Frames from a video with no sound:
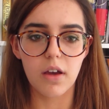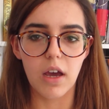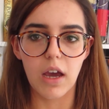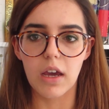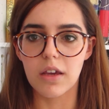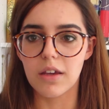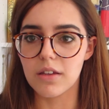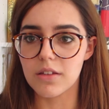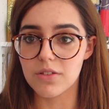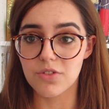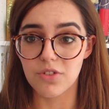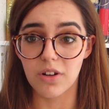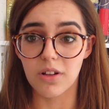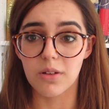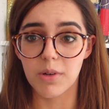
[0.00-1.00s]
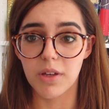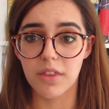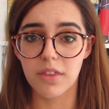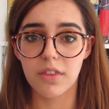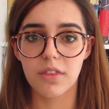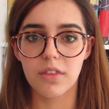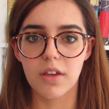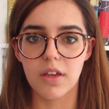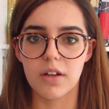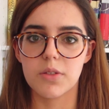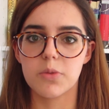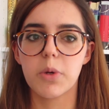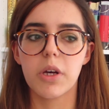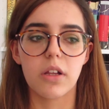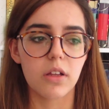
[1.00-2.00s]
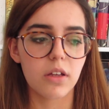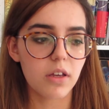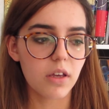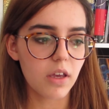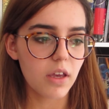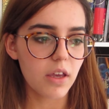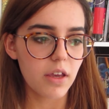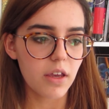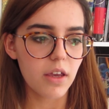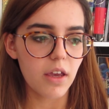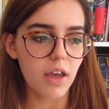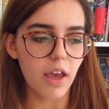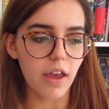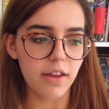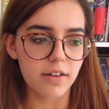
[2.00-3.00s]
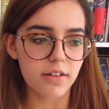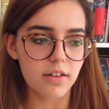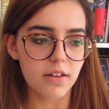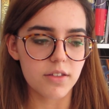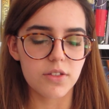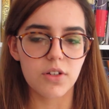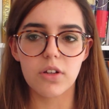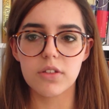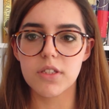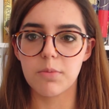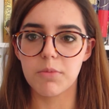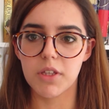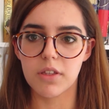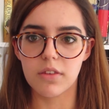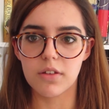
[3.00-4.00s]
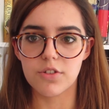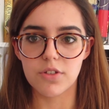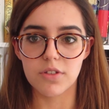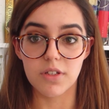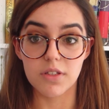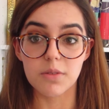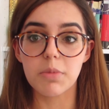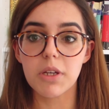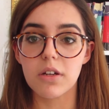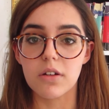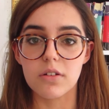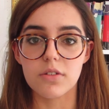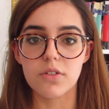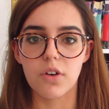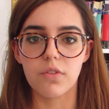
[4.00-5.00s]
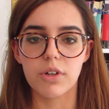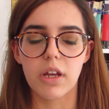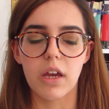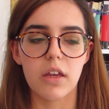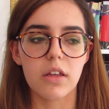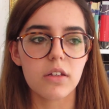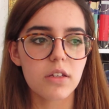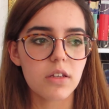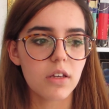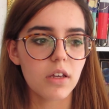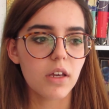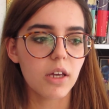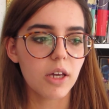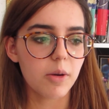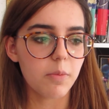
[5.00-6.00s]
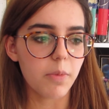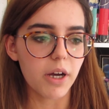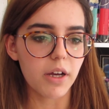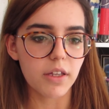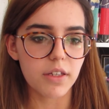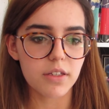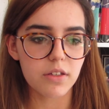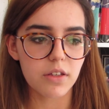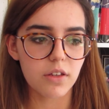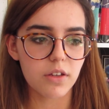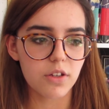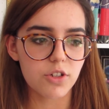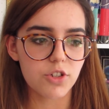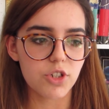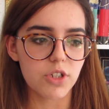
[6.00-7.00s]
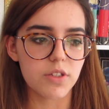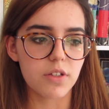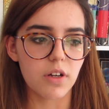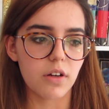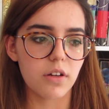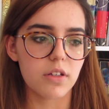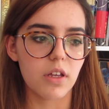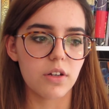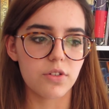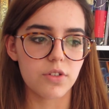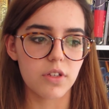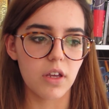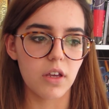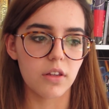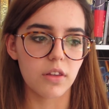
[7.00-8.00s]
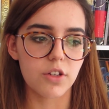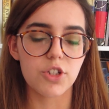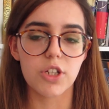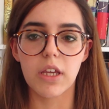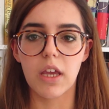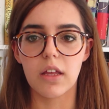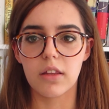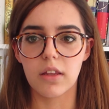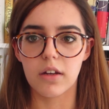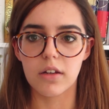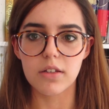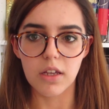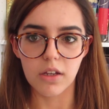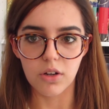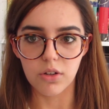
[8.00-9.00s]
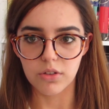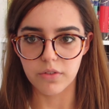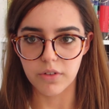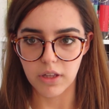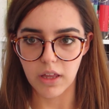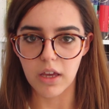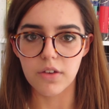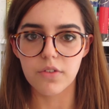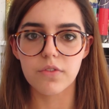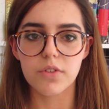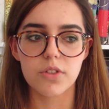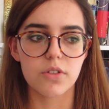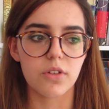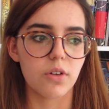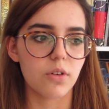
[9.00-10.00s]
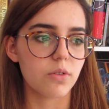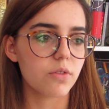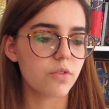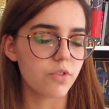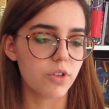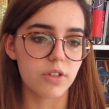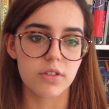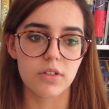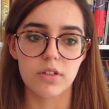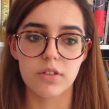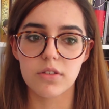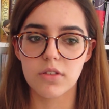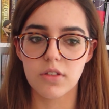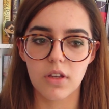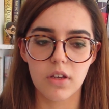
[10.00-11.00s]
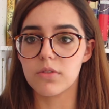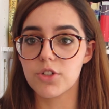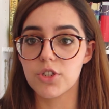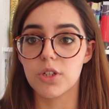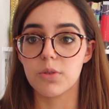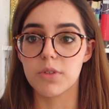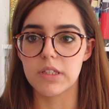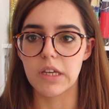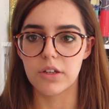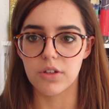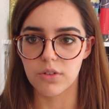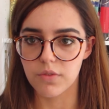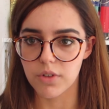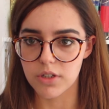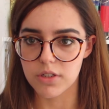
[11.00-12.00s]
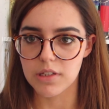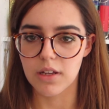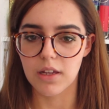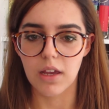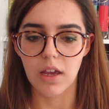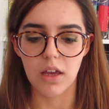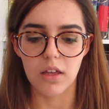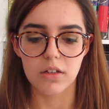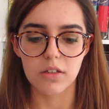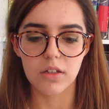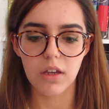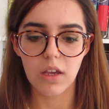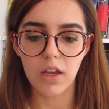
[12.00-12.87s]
I struggle with it as well, and it's not something that just disappears overnight. But she started to understand that she can't let it take hold of her life. So, for instance, she was at university and